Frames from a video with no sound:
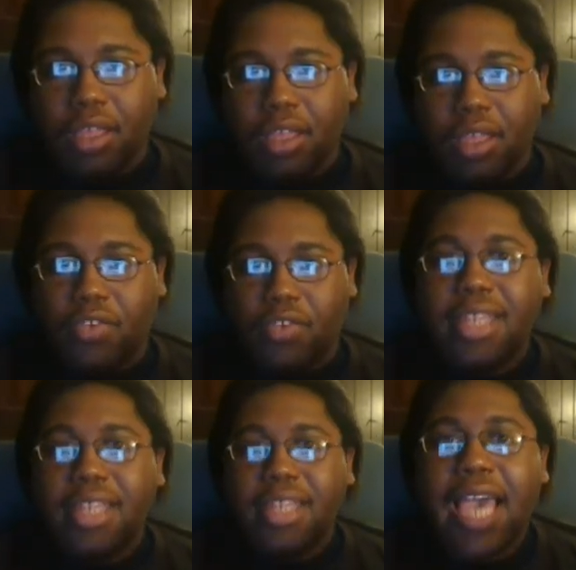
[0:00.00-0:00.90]
for
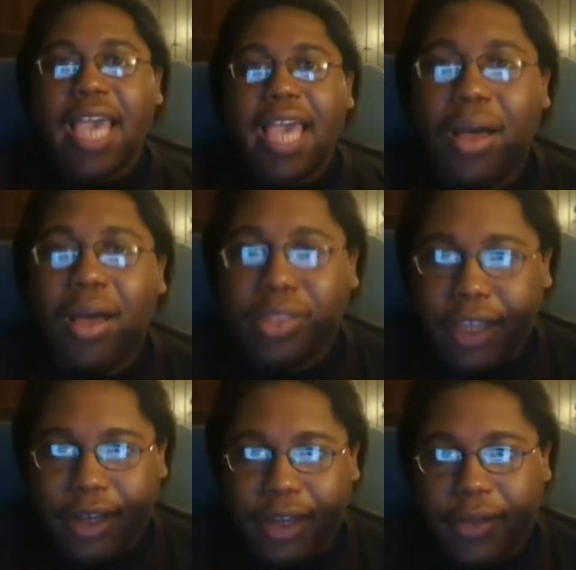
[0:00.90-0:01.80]
any guy out
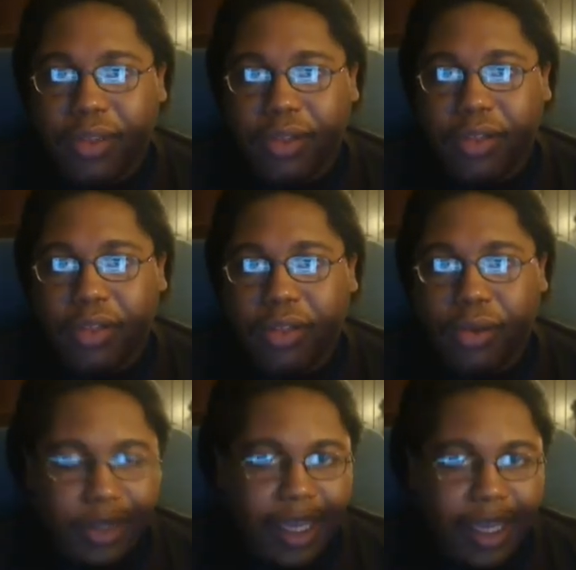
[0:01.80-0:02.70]
there
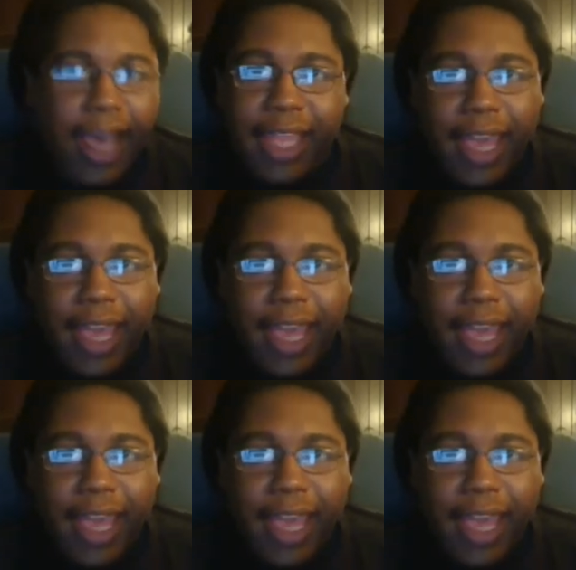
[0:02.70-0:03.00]
who's a guy like